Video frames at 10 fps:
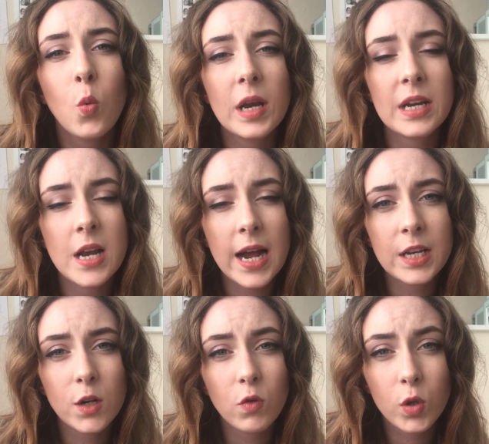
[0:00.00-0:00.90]
when a
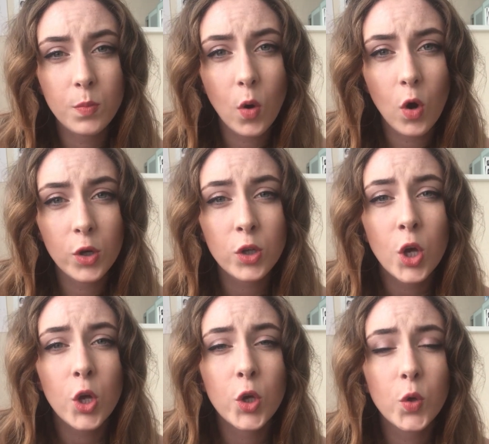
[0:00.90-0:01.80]
9-year-old boy
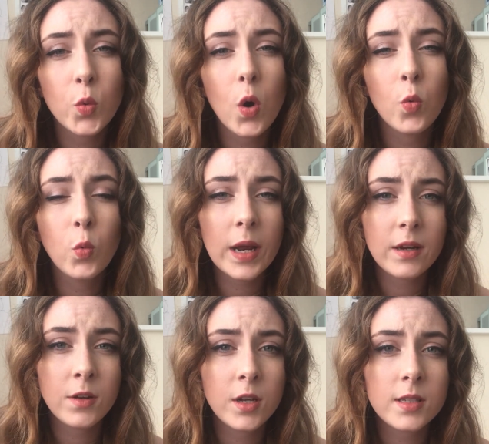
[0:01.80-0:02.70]
who
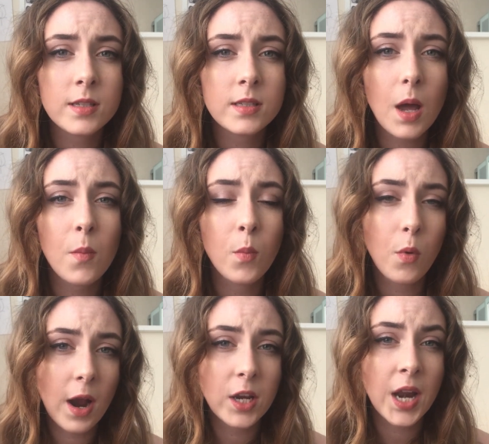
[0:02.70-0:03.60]
witnessed
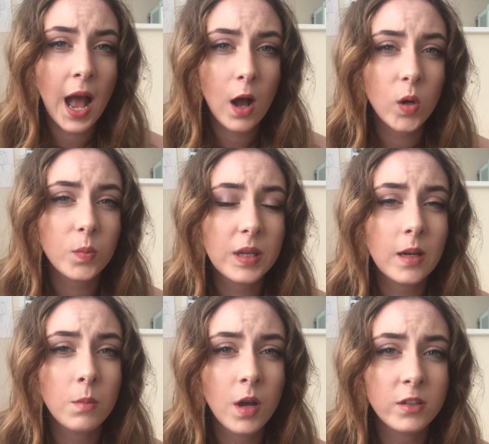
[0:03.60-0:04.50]
Brian Howe
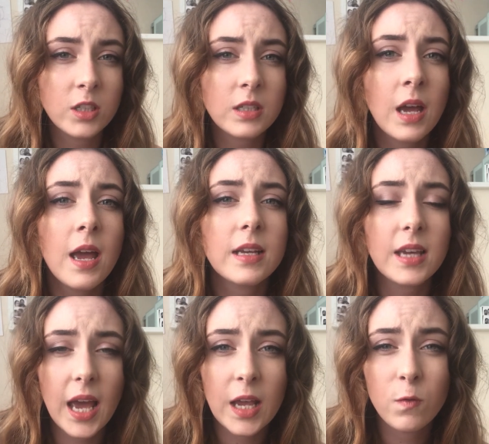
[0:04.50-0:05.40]
being murdered
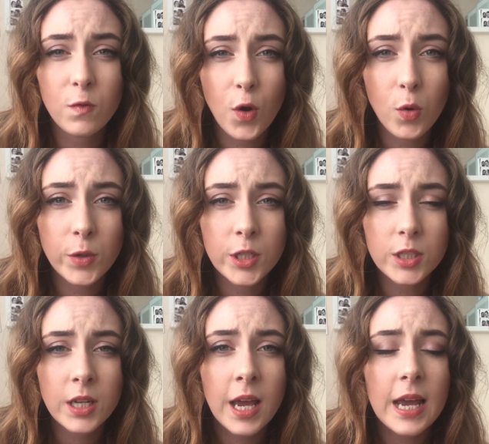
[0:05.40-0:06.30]
came
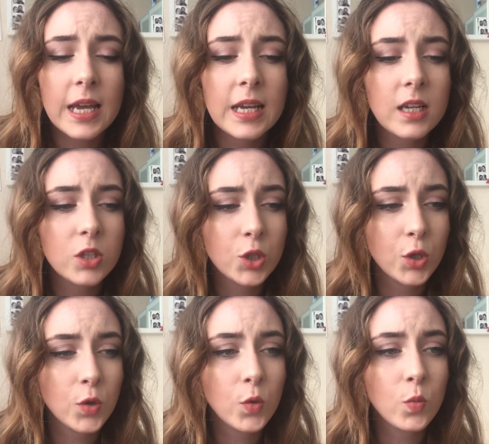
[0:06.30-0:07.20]
forward. He
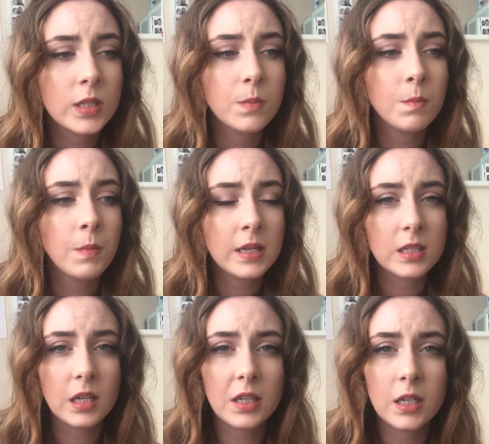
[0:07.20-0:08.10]
too was
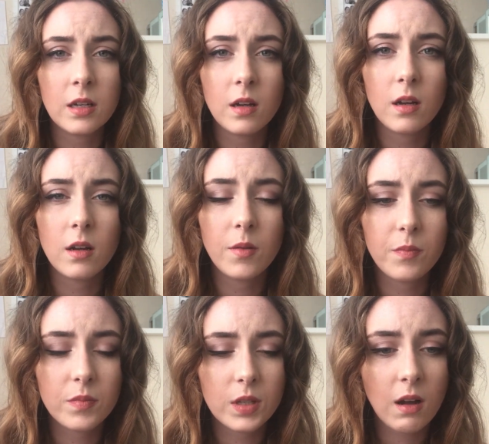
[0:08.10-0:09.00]
mentally
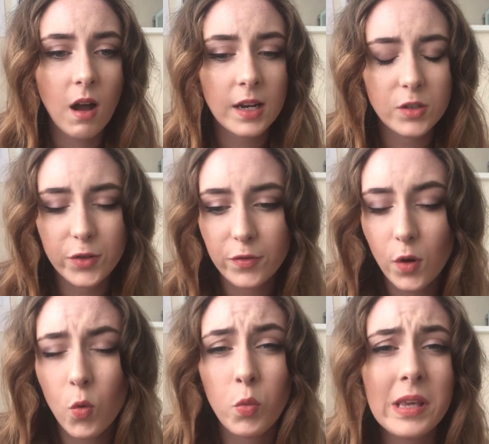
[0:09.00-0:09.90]
kind
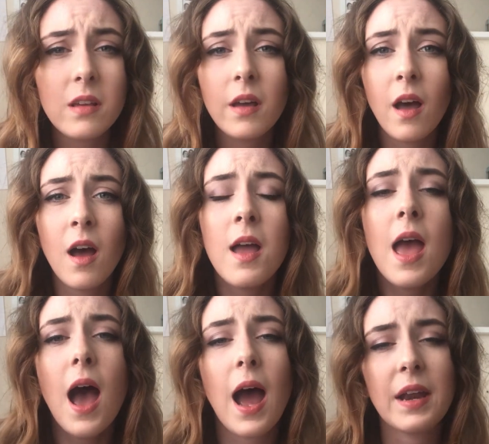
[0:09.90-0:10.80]
of weaker
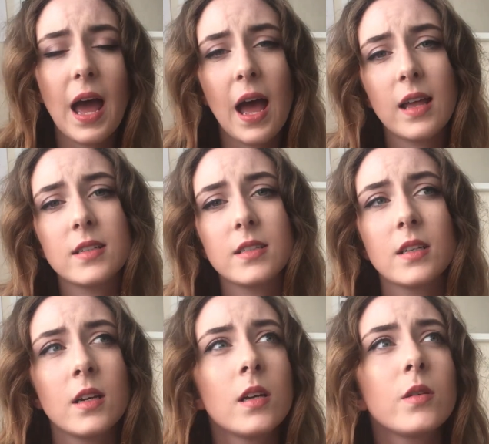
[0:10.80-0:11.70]
and had